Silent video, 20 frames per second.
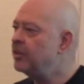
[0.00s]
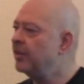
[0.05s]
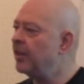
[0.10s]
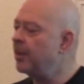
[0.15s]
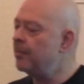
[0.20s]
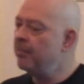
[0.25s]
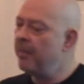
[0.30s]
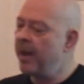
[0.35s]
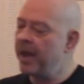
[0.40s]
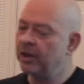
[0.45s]

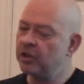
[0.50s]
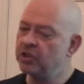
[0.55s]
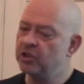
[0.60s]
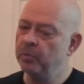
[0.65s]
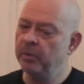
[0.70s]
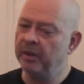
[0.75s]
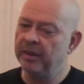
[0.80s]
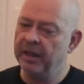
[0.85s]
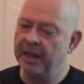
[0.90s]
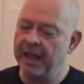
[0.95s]
that matched
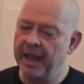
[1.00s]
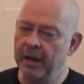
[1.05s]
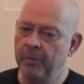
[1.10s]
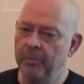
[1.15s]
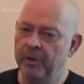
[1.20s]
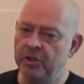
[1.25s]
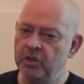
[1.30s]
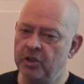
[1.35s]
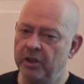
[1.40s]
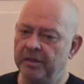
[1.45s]
with
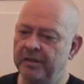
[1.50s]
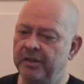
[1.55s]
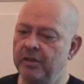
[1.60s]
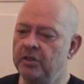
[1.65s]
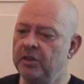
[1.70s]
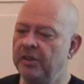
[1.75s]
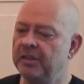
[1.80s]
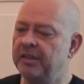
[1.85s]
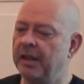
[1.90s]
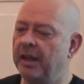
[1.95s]
languages. And
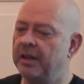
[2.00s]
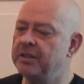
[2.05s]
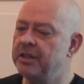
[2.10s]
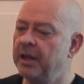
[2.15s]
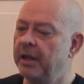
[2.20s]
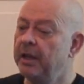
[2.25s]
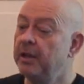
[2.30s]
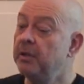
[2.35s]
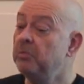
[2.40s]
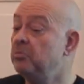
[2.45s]
she said,
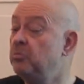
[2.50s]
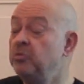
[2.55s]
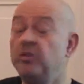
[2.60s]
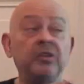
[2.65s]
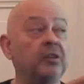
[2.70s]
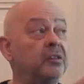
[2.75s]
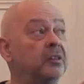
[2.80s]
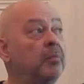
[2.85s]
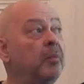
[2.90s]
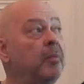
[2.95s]
she's
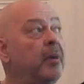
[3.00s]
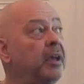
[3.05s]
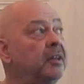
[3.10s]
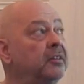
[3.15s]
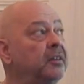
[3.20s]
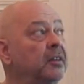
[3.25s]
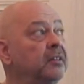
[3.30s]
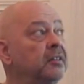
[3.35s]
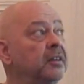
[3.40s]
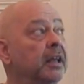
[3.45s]
done some
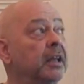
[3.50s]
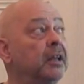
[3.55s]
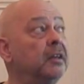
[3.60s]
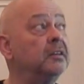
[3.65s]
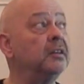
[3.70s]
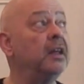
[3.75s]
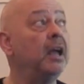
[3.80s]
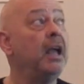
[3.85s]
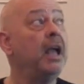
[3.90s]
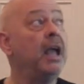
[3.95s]
amazing things.
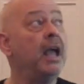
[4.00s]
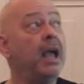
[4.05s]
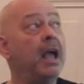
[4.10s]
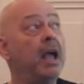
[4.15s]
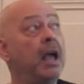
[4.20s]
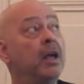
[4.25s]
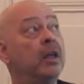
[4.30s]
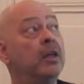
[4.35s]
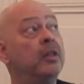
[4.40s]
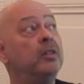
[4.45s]

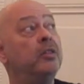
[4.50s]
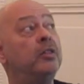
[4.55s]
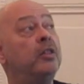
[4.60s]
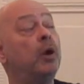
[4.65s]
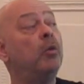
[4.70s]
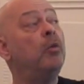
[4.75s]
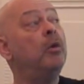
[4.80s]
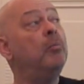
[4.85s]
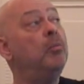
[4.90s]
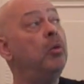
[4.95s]

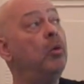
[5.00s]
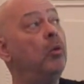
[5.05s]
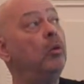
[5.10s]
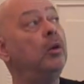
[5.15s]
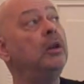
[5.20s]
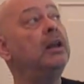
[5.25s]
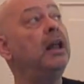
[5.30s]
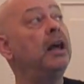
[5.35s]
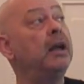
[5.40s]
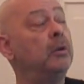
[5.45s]
There are more
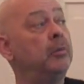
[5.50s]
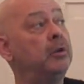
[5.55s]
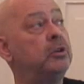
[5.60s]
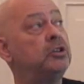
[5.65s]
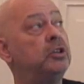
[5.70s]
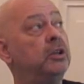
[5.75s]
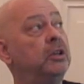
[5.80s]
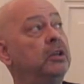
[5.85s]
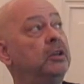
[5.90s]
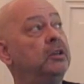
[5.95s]

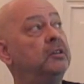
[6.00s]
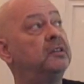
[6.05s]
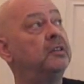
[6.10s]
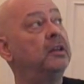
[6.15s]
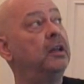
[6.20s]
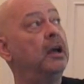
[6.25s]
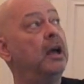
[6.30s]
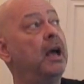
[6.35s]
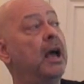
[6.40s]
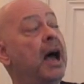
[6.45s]
languages
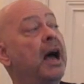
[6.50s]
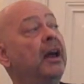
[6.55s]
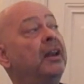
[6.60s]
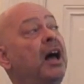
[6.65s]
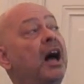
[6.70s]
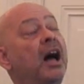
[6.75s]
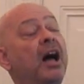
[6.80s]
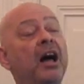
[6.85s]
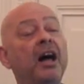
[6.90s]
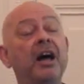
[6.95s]
and a
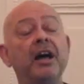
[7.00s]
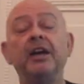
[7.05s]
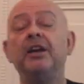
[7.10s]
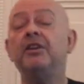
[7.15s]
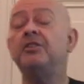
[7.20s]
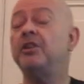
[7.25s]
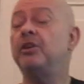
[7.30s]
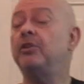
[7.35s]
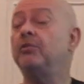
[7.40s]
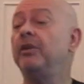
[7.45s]
higher
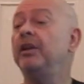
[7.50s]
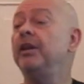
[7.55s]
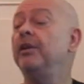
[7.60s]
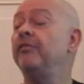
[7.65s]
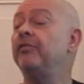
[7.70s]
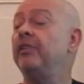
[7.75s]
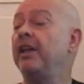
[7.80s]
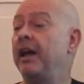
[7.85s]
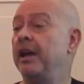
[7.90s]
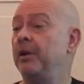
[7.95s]
degree of
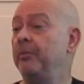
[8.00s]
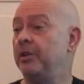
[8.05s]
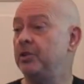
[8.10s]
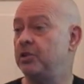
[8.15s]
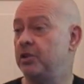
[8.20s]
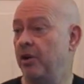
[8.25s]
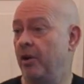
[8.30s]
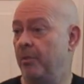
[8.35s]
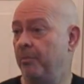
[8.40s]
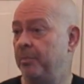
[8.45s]
language
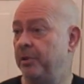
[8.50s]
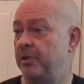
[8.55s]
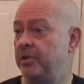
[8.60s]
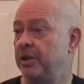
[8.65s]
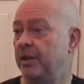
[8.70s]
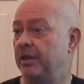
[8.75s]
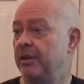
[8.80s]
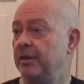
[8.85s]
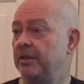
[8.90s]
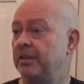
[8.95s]

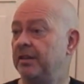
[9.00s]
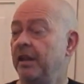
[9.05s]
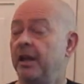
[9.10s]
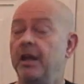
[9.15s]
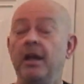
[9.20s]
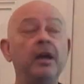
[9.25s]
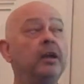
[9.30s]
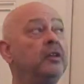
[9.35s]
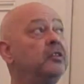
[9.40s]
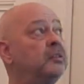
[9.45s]
competence
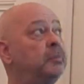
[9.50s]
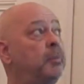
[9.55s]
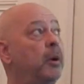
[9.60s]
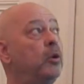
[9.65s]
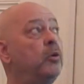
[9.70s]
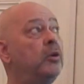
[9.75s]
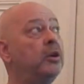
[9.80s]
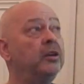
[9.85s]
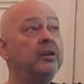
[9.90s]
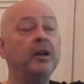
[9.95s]

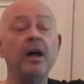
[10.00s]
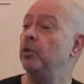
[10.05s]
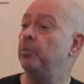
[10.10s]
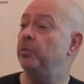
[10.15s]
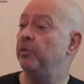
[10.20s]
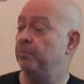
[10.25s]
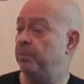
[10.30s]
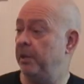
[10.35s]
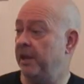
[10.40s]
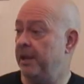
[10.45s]
spoken
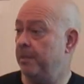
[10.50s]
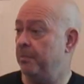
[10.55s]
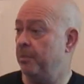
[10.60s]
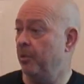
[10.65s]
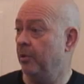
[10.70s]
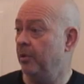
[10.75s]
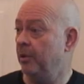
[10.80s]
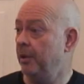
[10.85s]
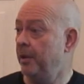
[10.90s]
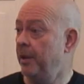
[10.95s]
among
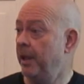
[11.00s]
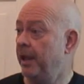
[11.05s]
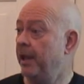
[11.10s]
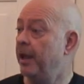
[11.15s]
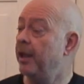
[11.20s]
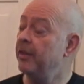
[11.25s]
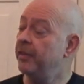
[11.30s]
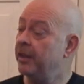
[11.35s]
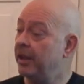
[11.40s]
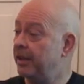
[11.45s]
people.
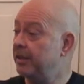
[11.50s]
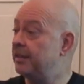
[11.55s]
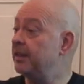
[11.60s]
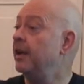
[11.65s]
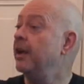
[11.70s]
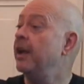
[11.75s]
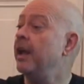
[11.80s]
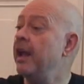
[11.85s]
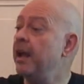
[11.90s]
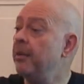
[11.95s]
These
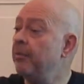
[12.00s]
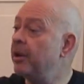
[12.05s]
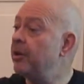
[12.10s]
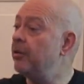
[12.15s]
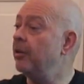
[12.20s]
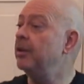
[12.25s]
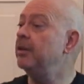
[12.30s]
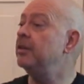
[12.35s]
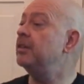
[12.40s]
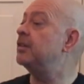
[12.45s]

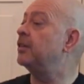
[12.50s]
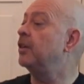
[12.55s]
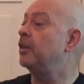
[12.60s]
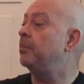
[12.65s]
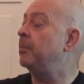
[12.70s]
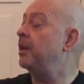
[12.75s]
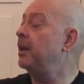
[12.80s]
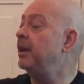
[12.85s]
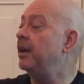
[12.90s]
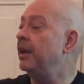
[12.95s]
immigrants that have
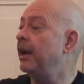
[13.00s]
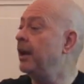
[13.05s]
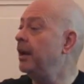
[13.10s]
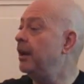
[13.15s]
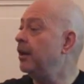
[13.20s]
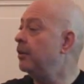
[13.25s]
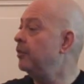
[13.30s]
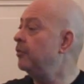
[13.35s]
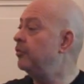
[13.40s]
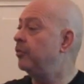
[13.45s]
been in
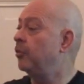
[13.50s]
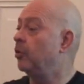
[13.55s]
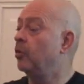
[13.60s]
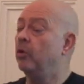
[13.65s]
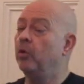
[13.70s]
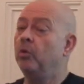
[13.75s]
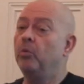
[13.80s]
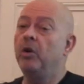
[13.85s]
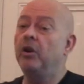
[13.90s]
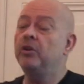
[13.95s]
England for
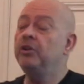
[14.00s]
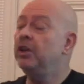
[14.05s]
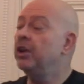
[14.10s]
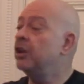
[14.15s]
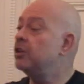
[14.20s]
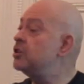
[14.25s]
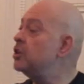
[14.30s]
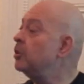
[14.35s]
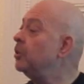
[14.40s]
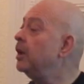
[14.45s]
1 year,
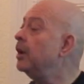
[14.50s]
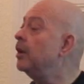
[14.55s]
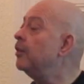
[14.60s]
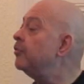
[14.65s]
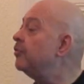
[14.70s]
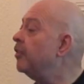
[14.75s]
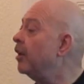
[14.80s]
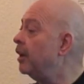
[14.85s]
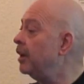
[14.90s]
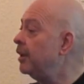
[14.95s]
2 year,
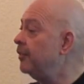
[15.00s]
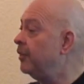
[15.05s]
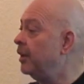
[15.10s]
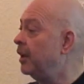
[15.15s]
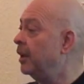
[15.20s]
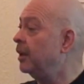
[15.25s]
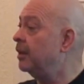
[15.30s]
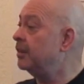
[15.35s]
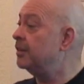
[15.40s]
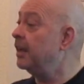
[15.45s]
5
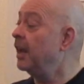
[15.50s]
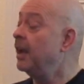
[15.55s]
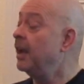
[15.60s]
years,